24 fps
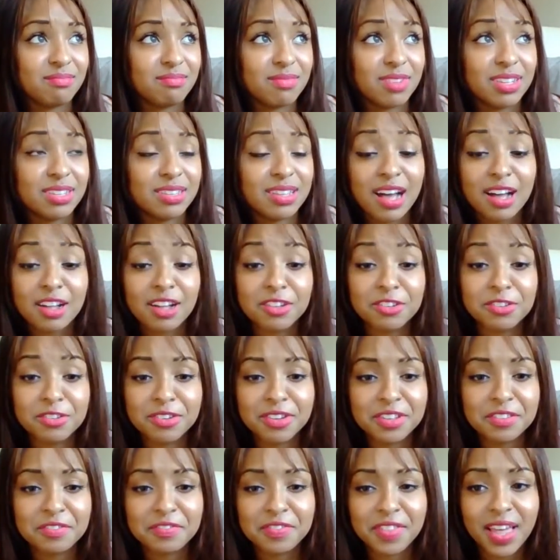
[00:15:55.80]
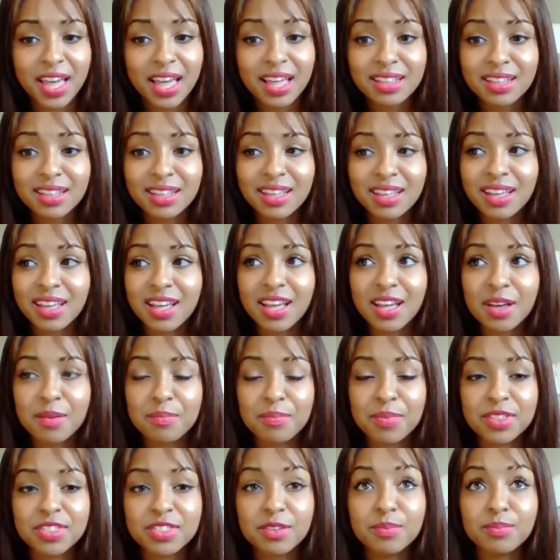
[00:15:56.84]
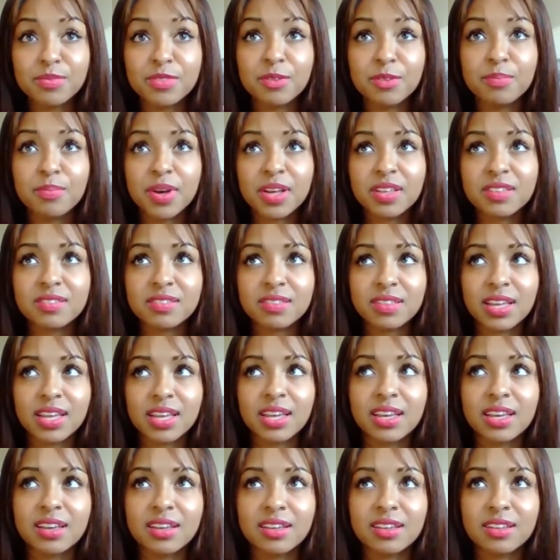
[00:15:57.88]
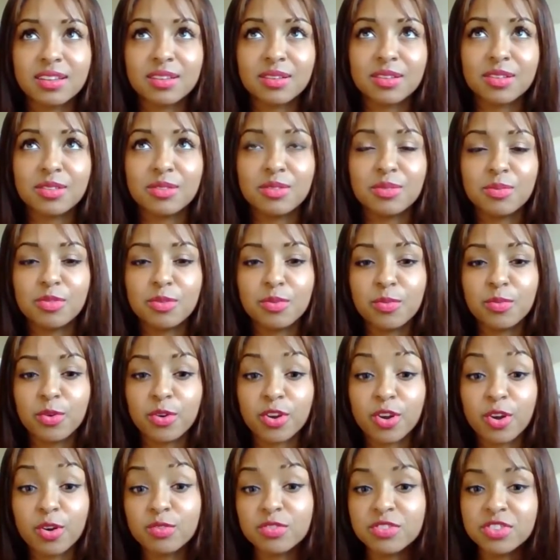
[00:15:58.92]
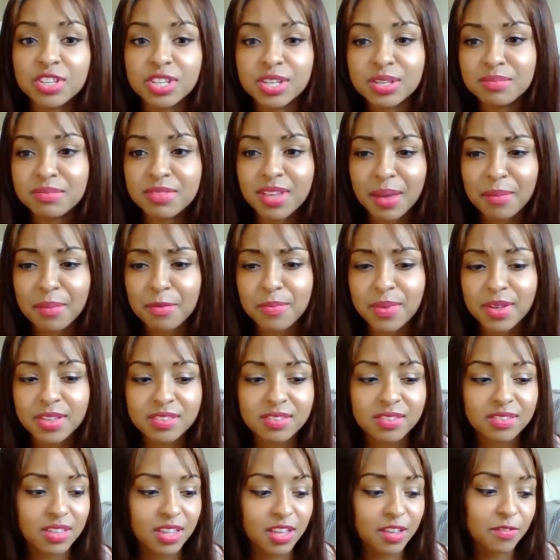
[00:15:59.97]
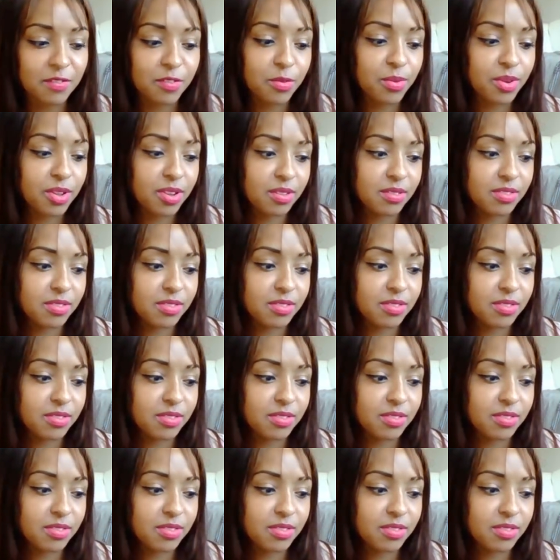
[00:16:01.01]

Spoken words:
$1, if that. But the bus, like the more coachy type of buses, like if you want to